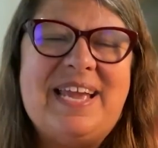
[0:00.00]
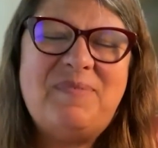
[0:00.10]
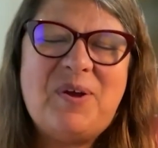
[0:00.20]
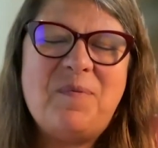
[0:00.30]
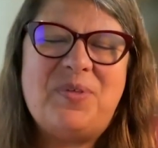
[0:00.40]
And
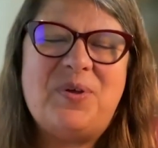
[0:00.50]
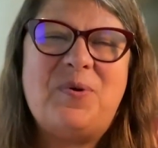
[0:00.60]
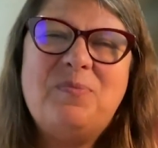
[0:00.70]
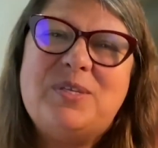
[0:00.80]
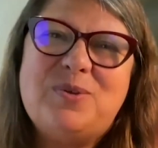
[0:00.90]
we hope the
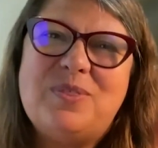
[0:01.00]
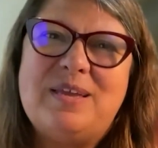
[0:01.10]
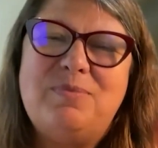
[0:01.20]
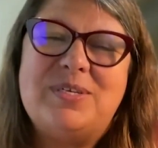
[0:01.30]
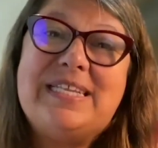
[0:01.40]
Homeless Youth
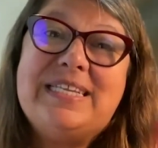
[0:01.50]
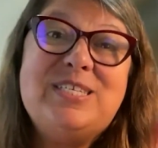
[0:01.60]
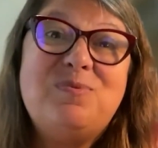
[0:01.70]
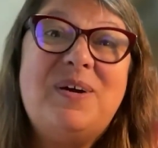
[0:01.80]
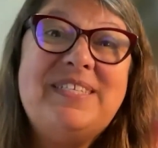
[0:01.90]
Handbook is at
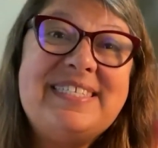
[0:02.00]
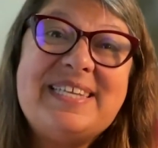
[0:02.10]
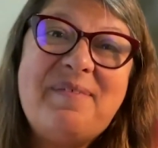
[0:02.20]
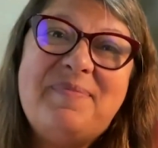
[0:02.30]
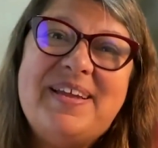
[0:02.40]
least one
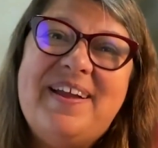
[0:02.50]
step